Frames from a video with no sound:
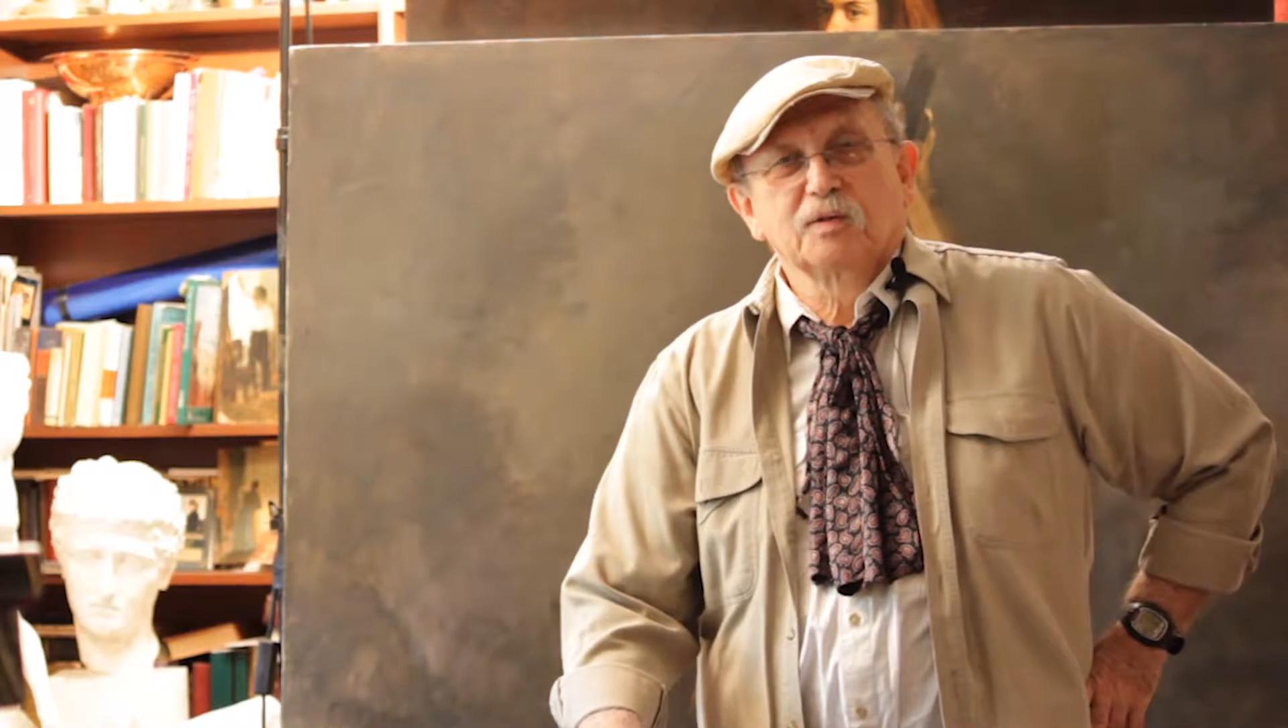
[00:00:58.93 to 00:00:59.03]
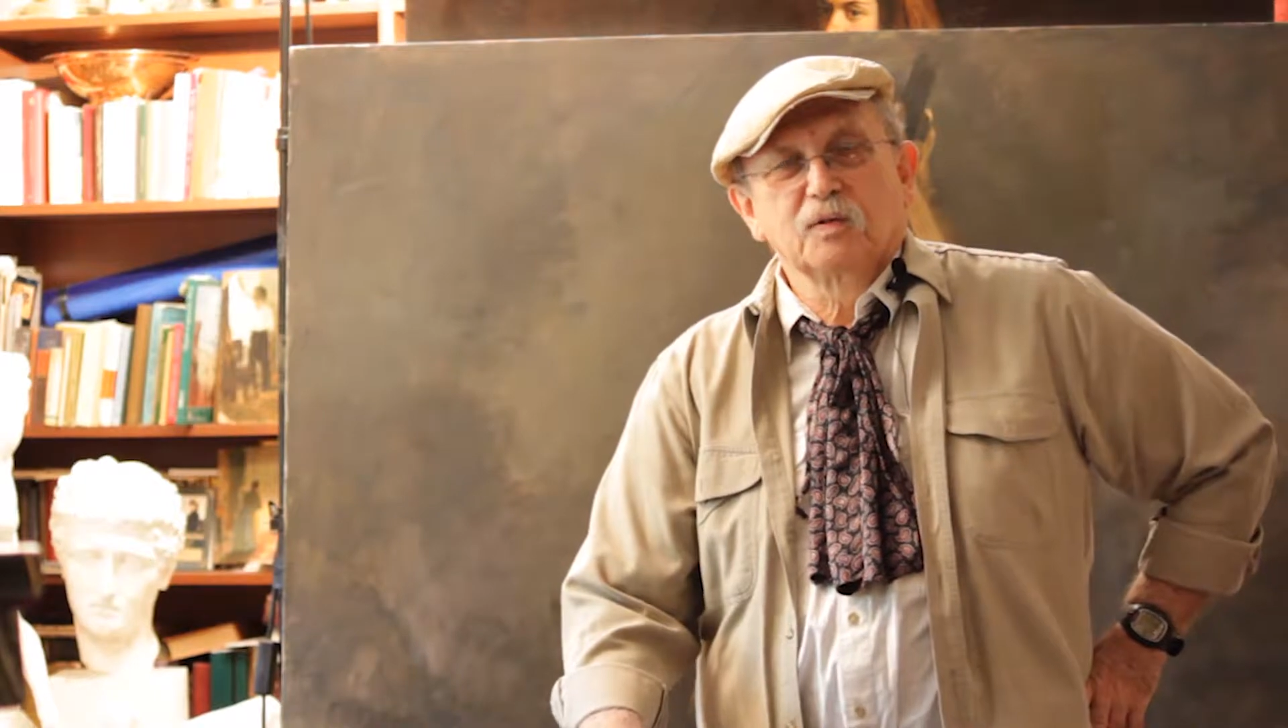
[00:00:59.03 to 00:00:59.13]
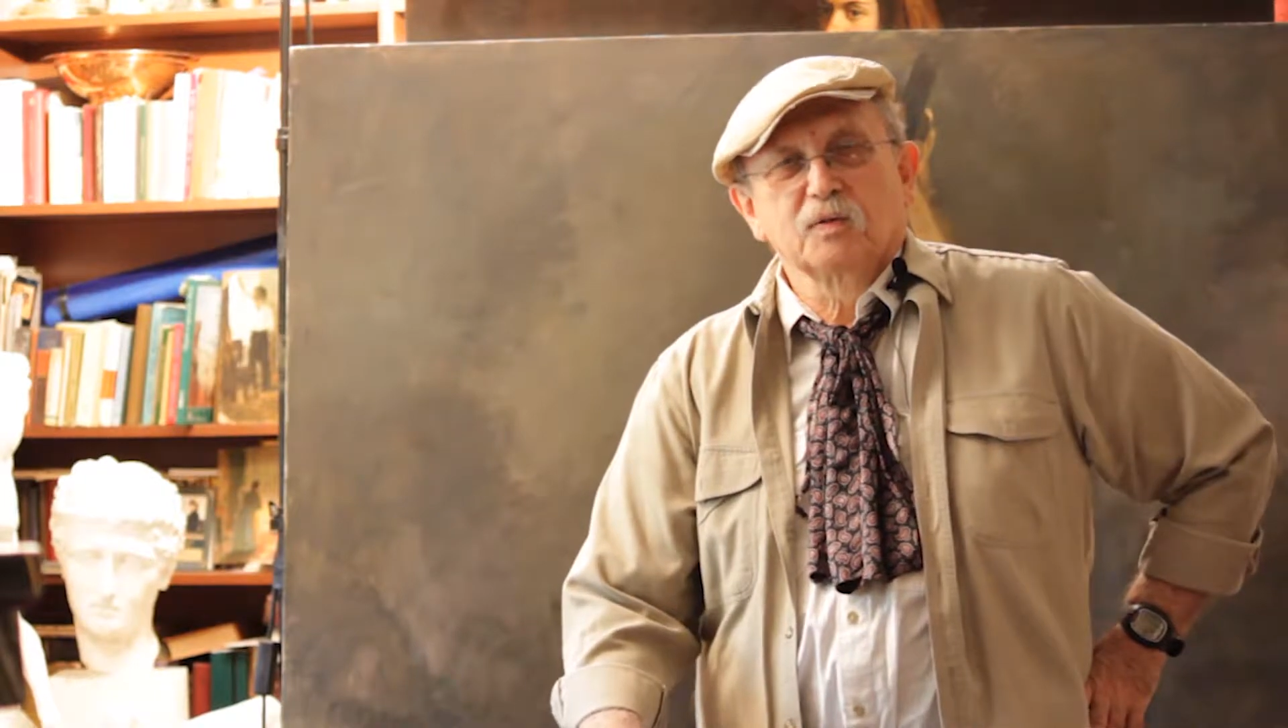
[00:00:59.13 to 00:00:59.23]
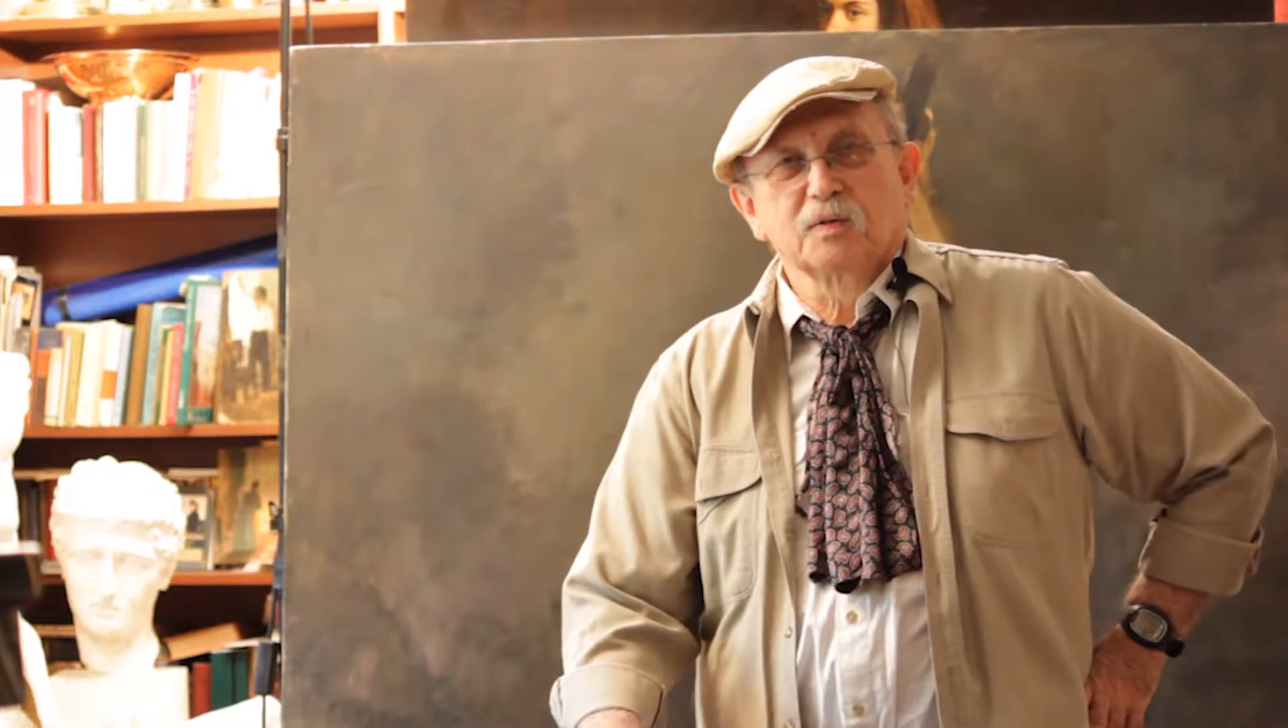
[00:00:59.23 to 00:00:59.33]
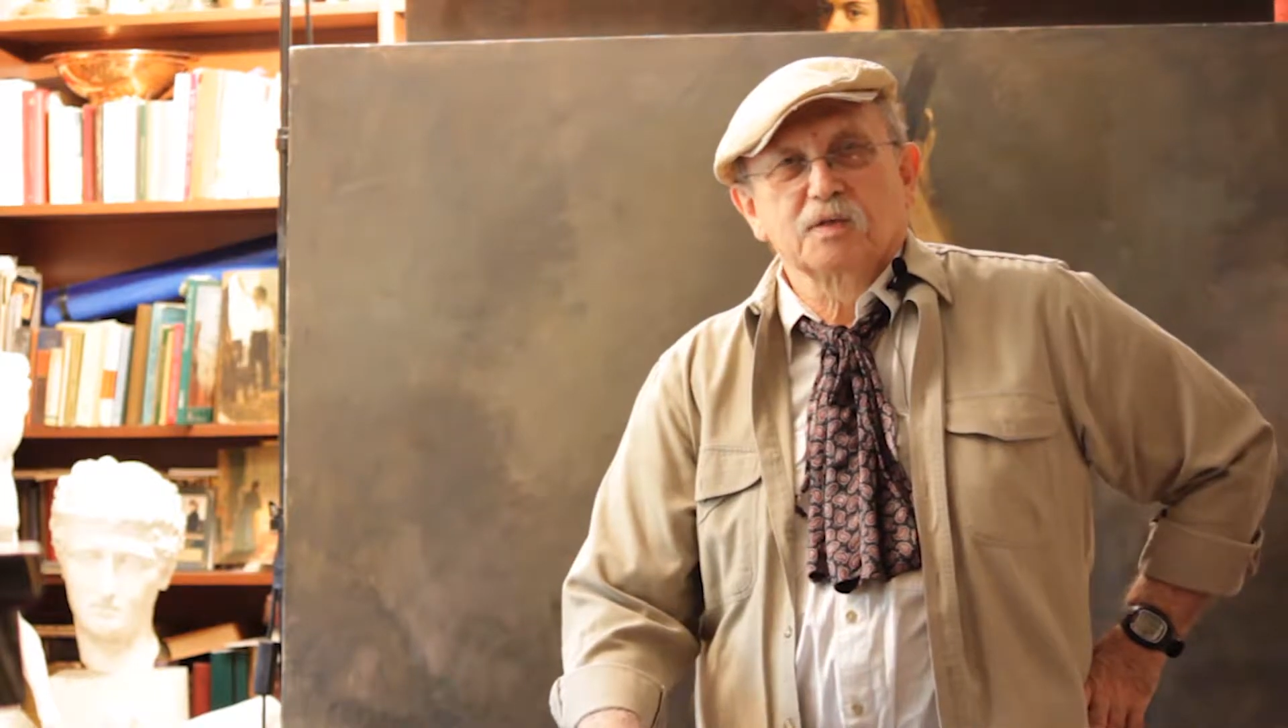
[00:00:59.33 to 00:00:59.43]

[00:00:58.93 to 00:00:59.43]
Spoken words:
model